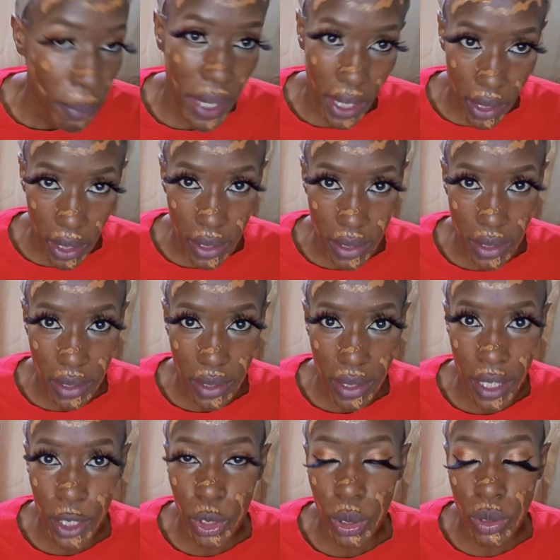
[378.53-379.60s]
Pecan
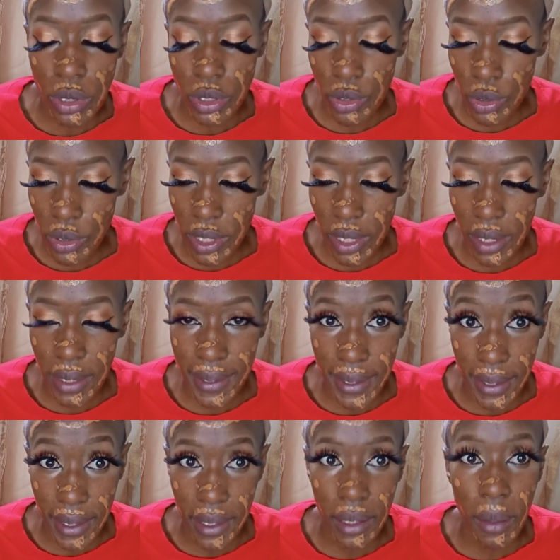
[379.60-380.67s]
and also the
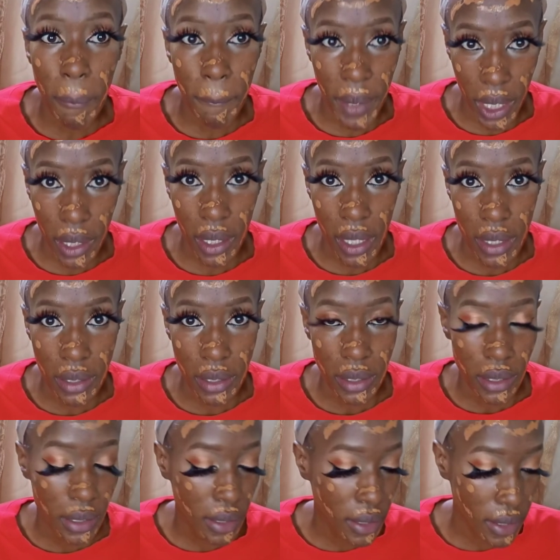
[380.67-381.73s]
Clinique Pecan.
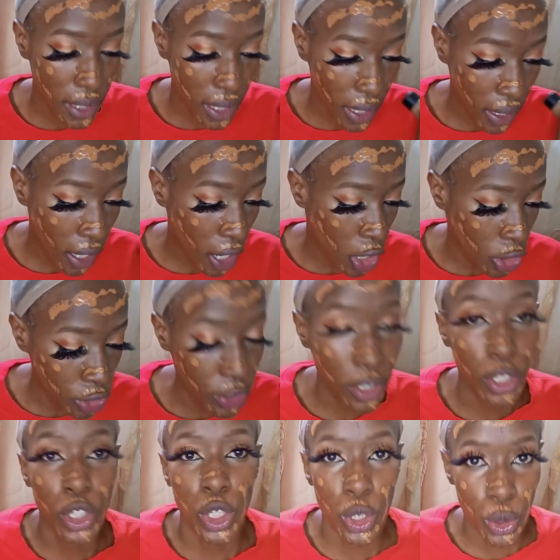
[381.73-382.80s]
They are the
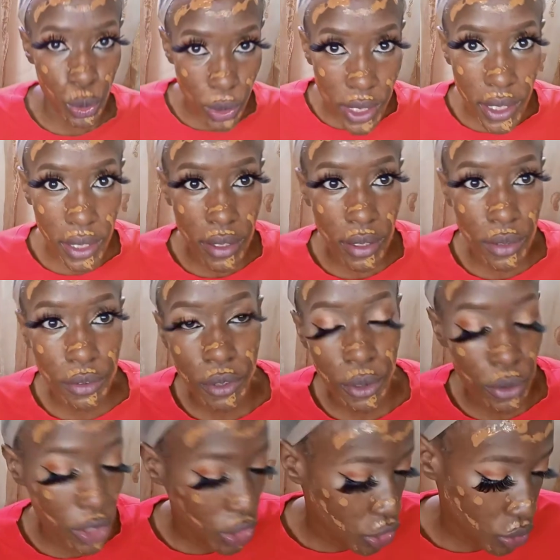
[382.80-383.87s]
closest
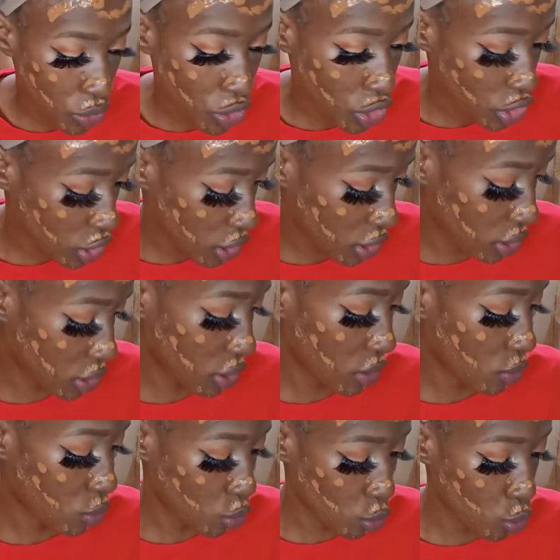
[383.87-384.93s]
foundation shades
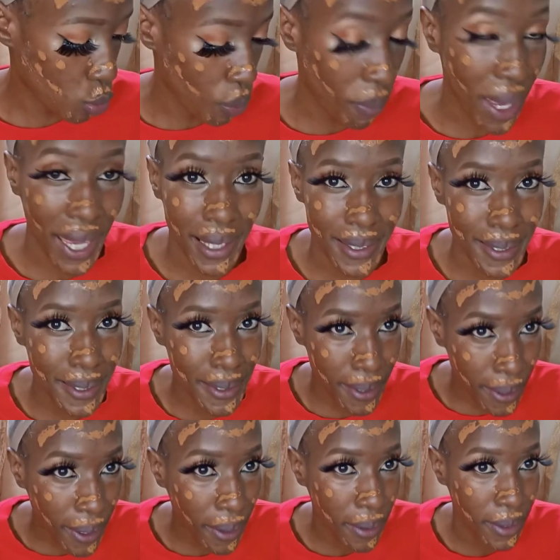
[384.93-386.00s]
to my
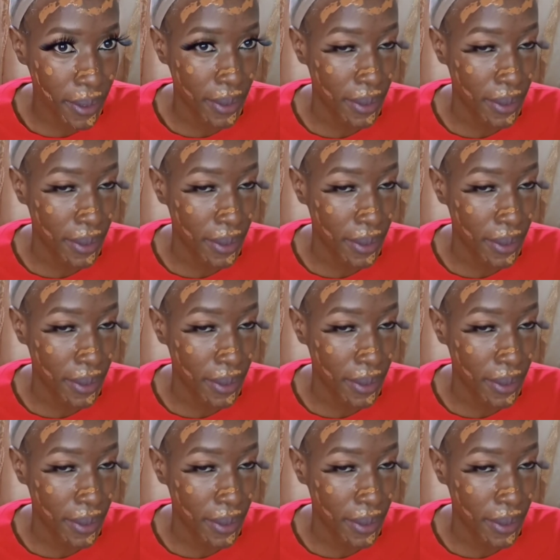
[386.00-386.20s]
skin.